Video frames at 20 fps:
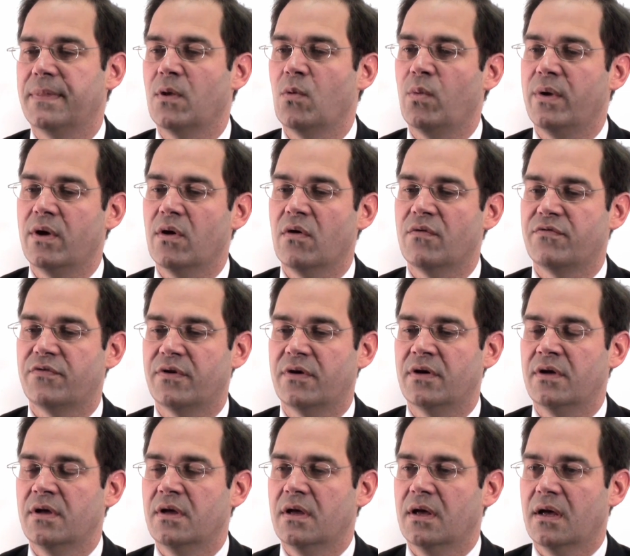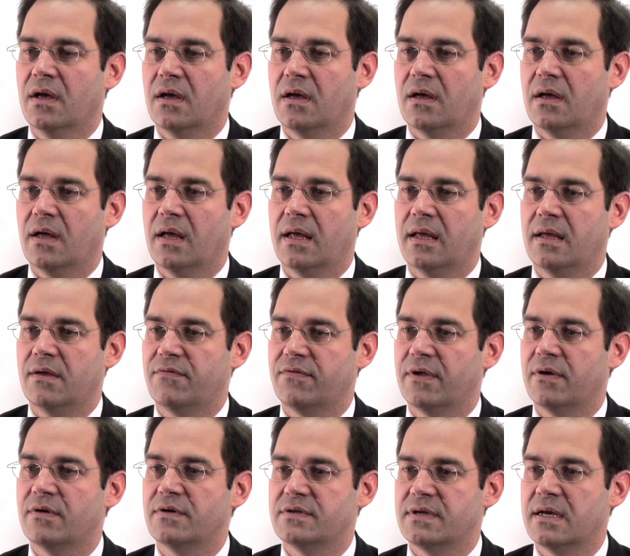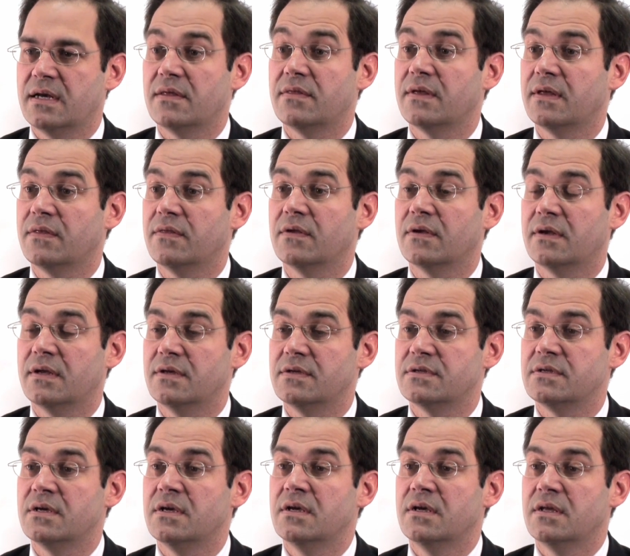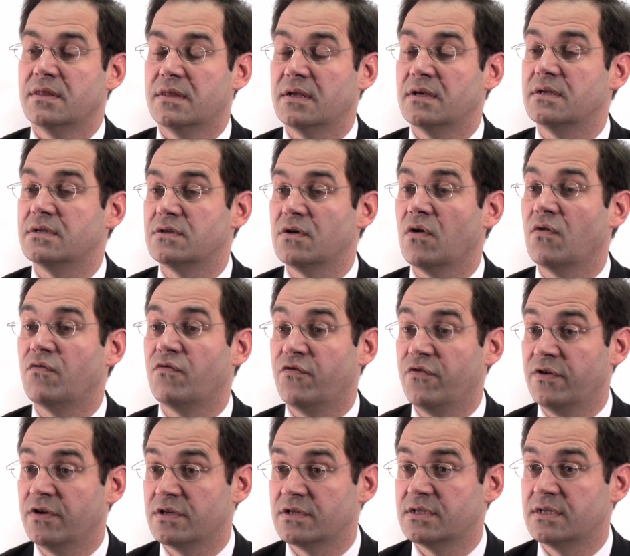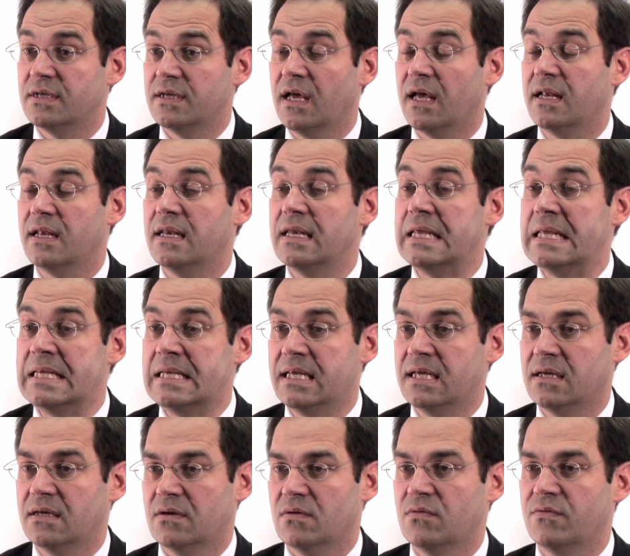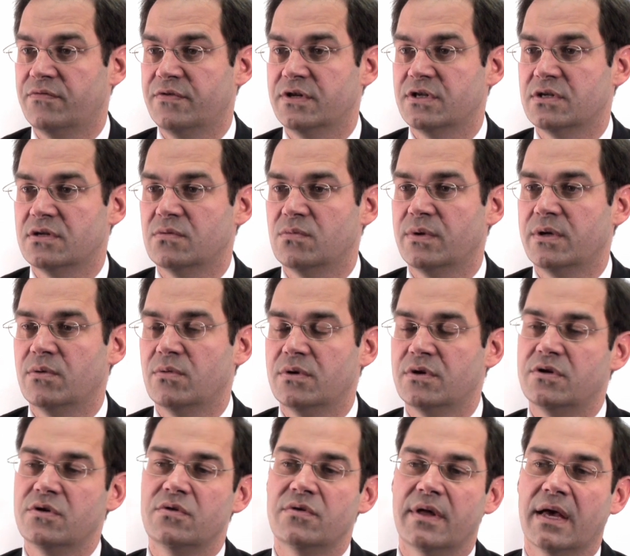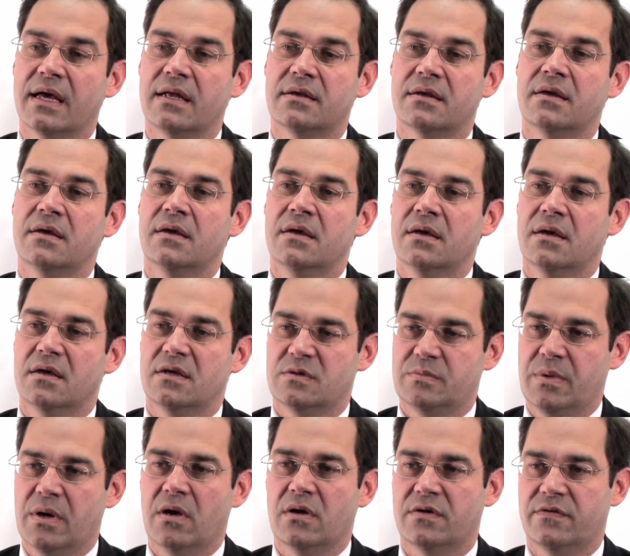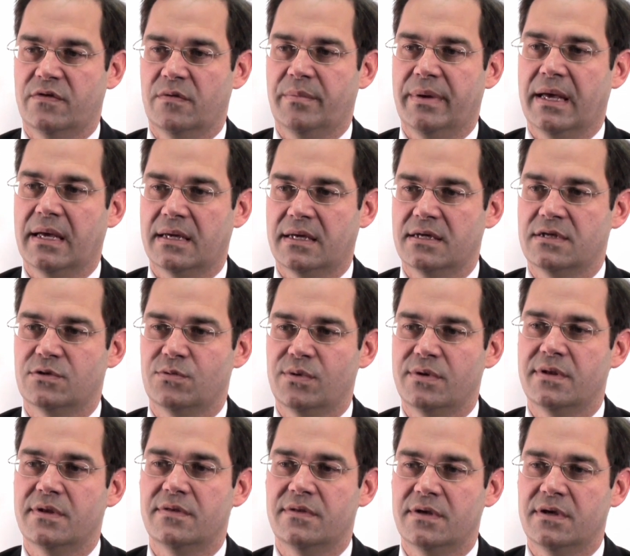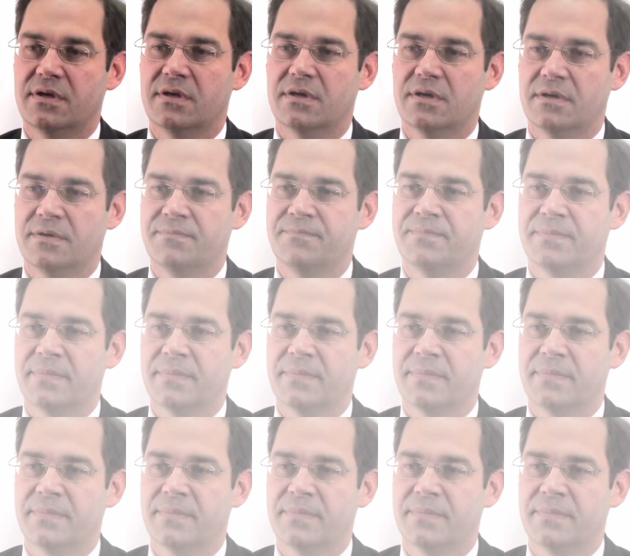we offer, if there is anything that is obvious and needing revision, we would do that as part of the package within the year.